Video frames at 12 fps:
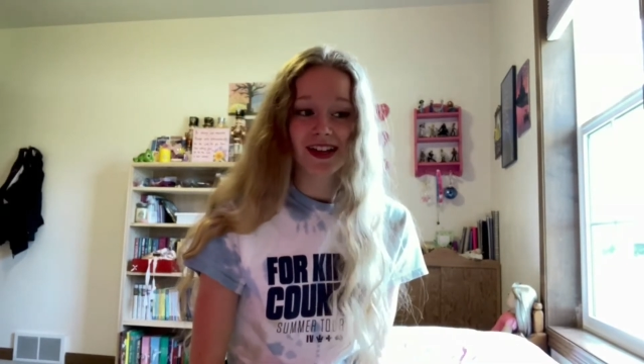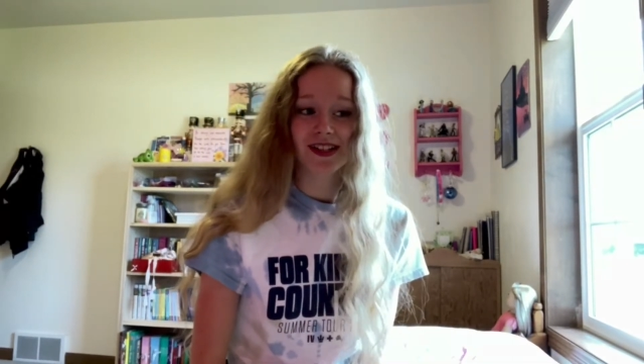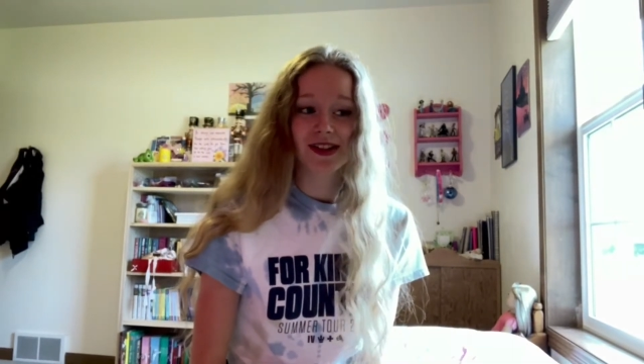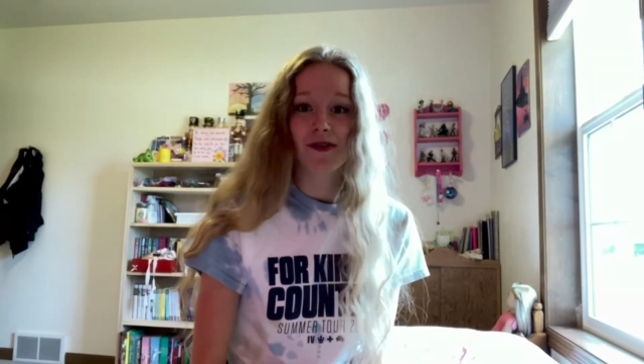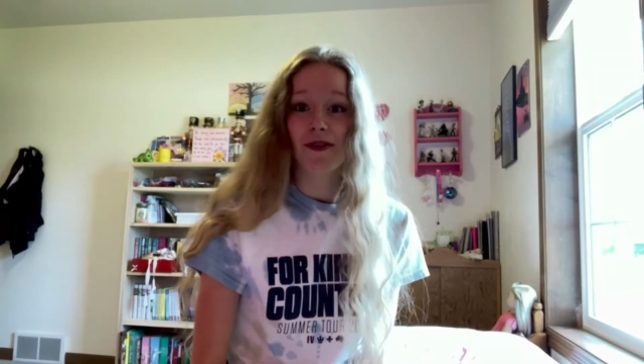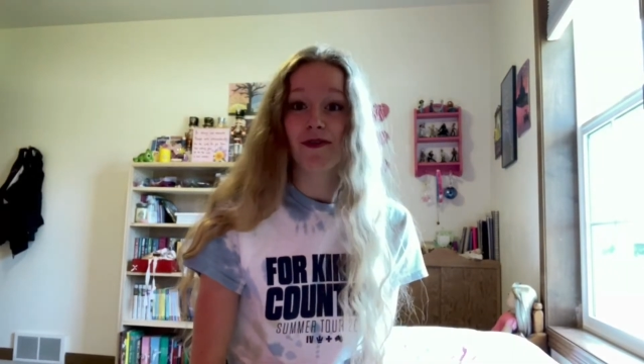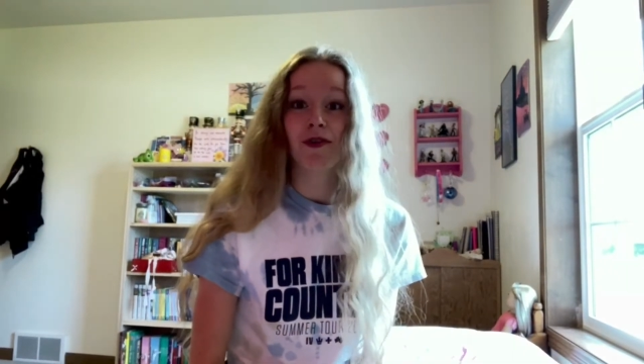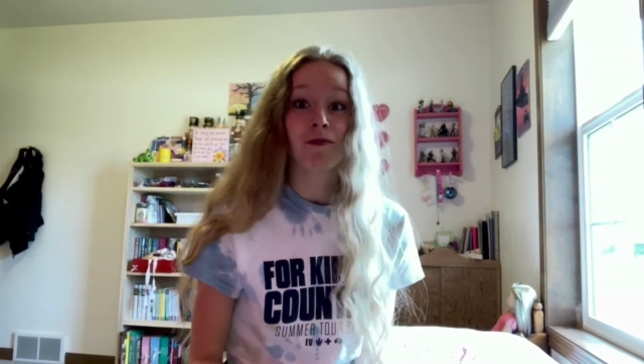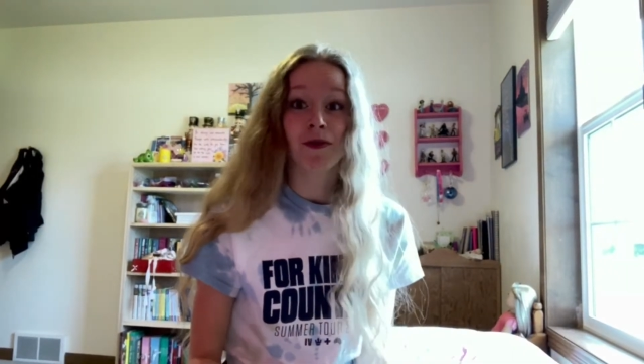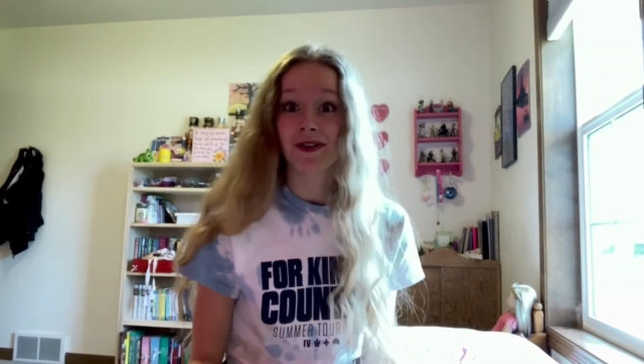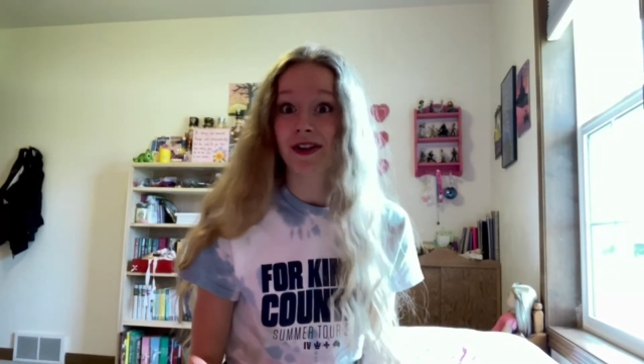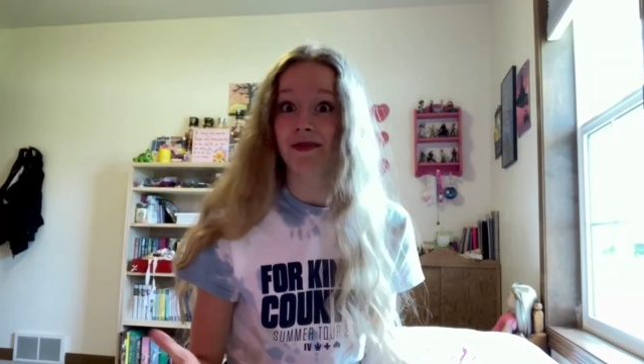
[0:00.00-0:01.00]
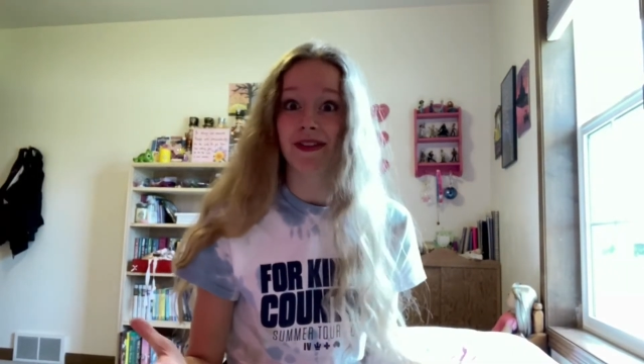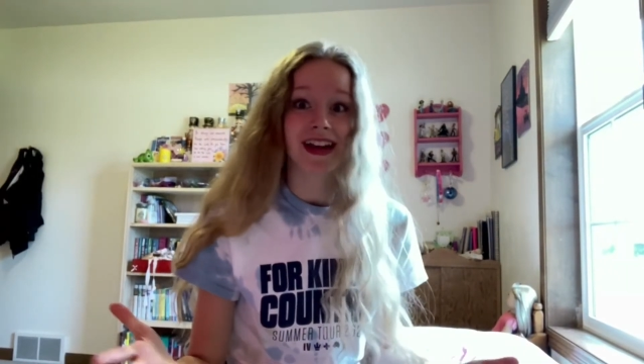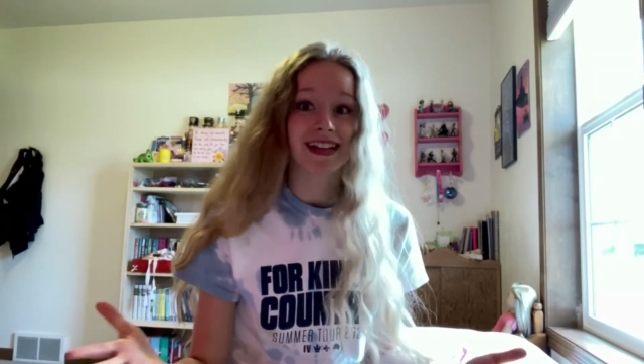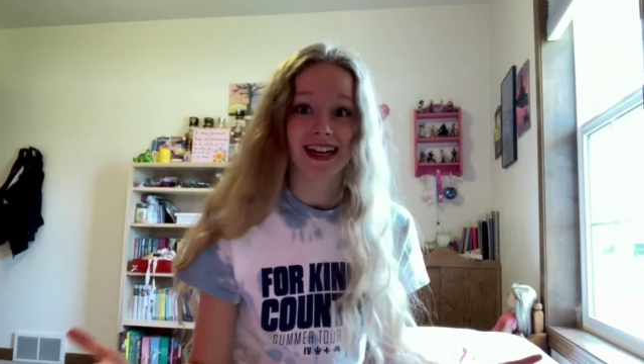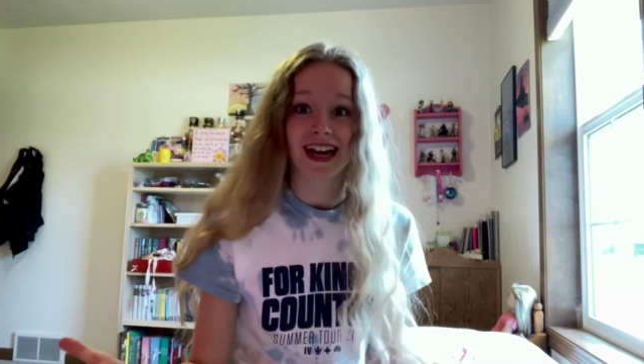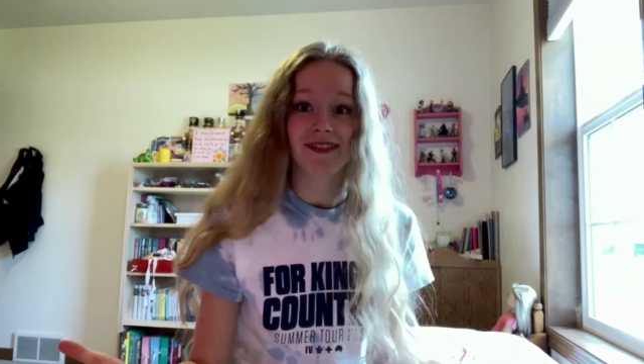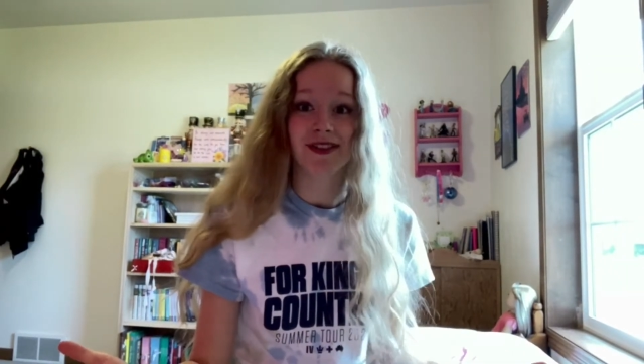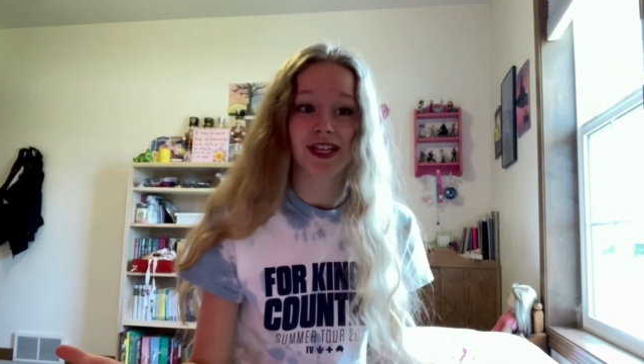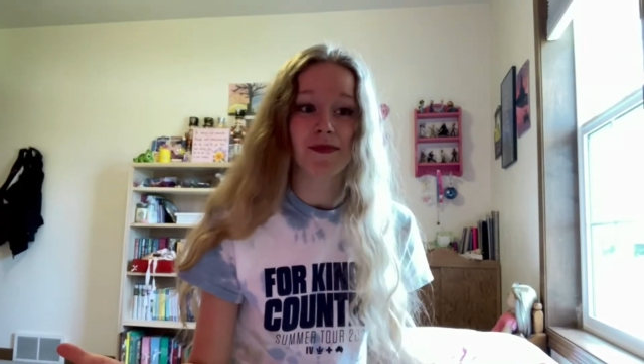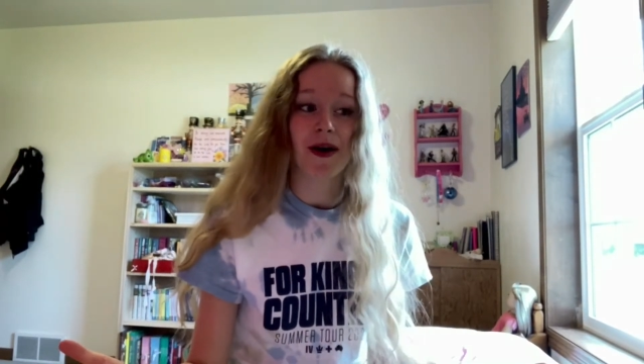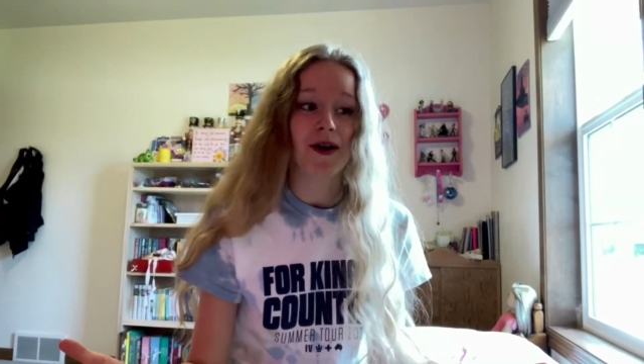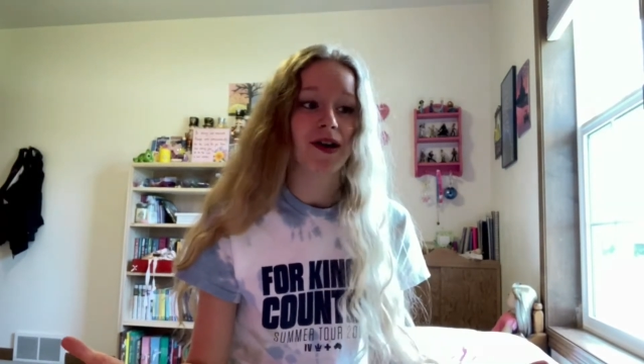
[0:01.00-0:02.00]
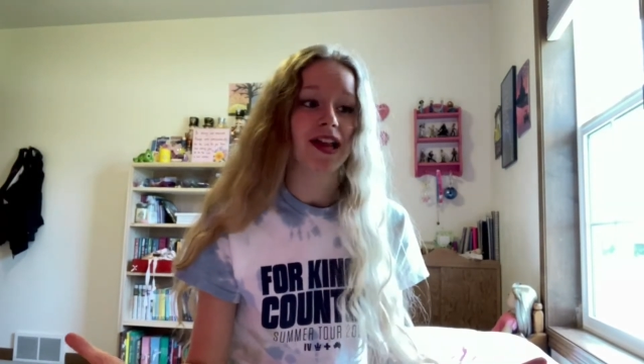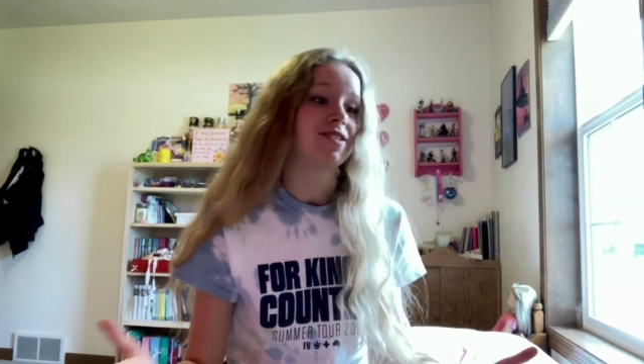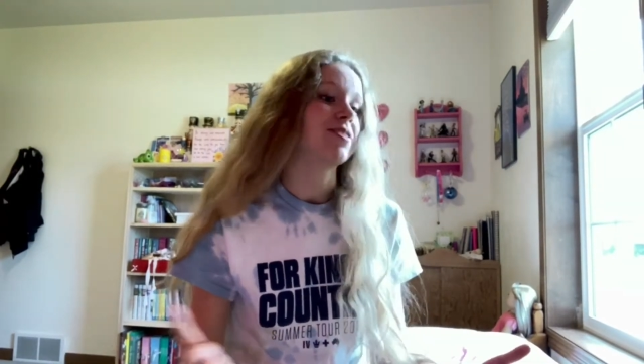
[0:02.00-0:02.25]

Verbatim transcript: So if you're wondering what that title is about and